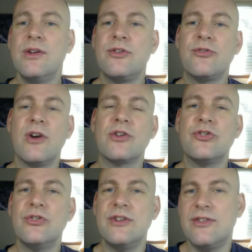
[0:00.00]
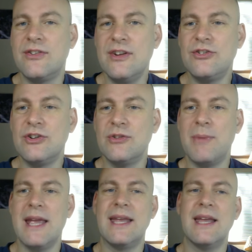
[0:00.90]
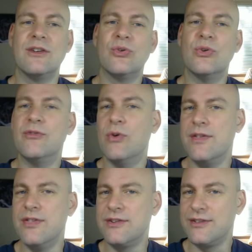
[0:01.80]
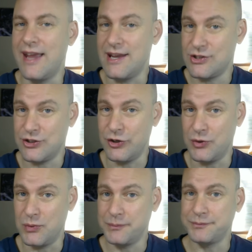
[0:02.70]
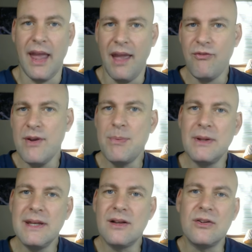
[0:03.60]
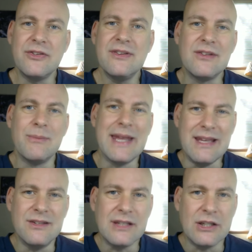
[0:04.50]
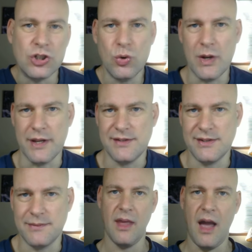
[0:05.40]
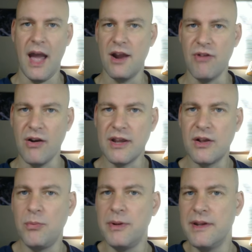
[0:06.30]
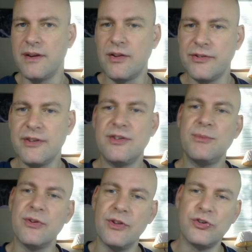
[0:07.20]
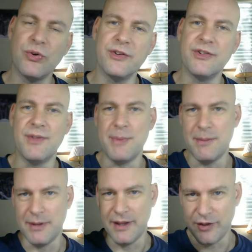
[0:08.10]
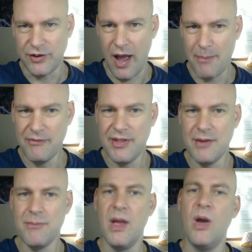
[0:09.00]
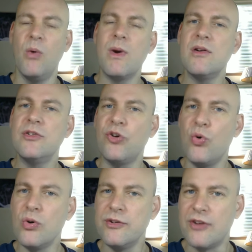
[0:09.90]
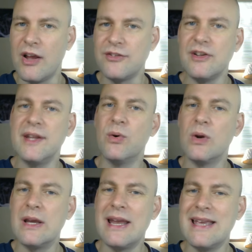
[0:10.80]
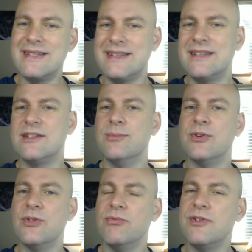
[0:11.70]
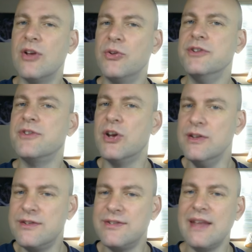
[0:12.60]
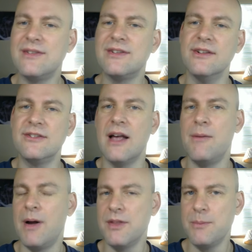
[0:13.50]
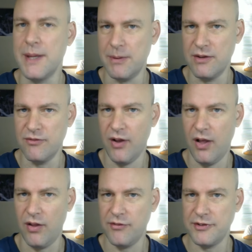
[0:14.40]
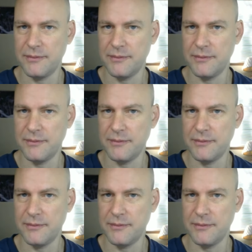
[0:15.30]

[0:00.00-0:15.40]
structure decision-making to avoid the state, too. Every political system is a choice. Hierarchical political systems are the choice of the people at the top of them, whereas horizontally organized systems are the result of consensus among the people involved.